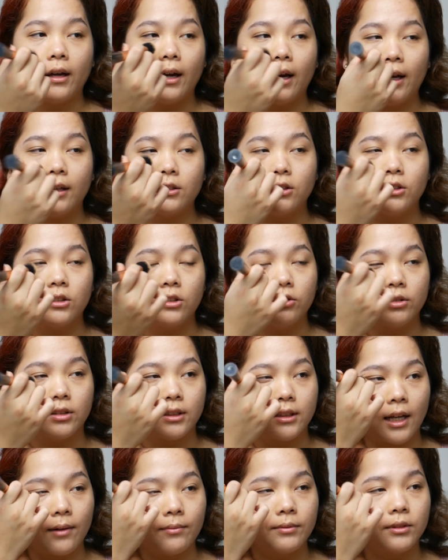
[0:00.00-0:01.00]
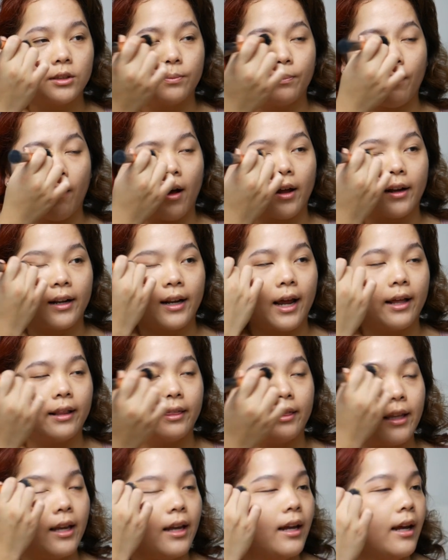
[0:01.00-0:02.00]
I just do some spot that
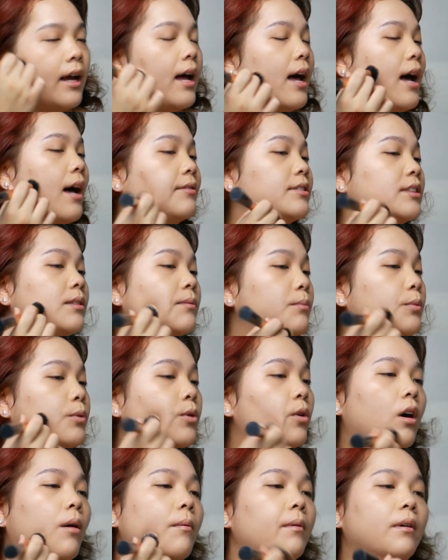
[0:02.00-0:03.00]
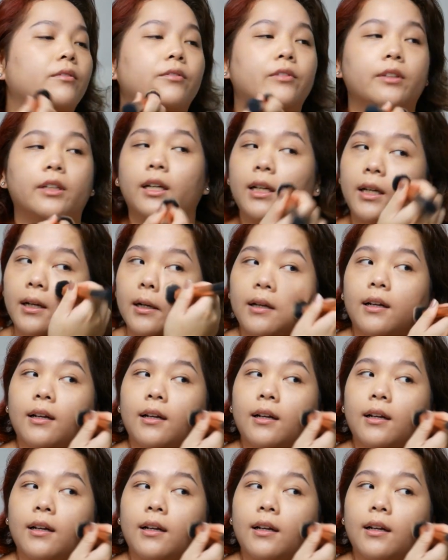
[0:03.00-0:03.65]
I think I have some problem with.